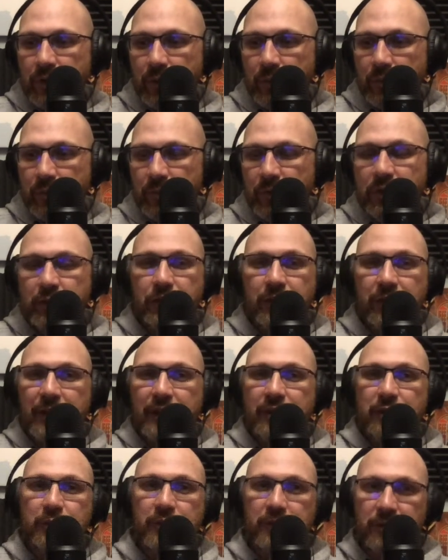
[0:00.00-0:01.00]
different
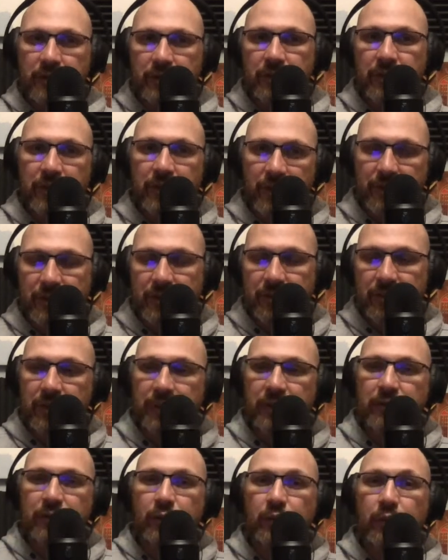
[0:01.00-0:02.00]
aspects of the activity.
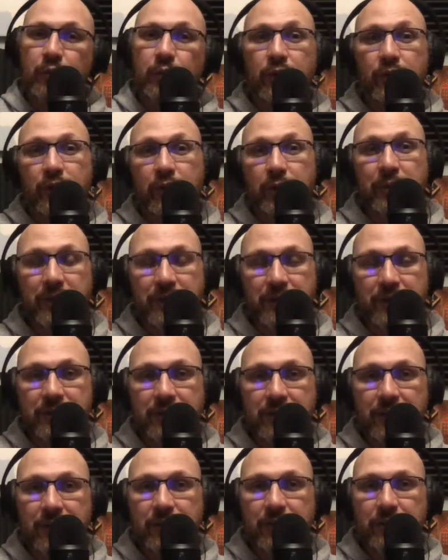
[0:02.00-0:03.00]
So were they being
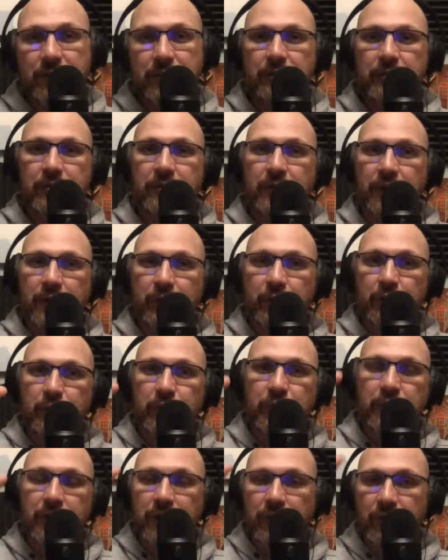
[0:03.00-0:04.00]
safe? They would
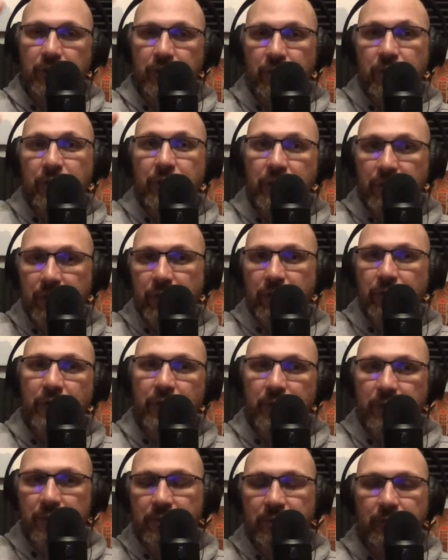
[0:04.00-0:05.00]
put either a green or a
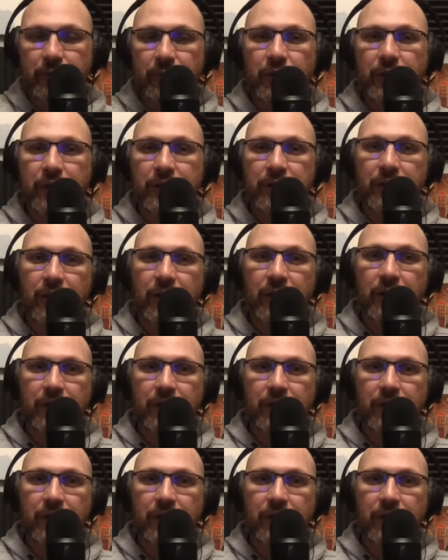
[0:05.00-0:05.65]
red dot on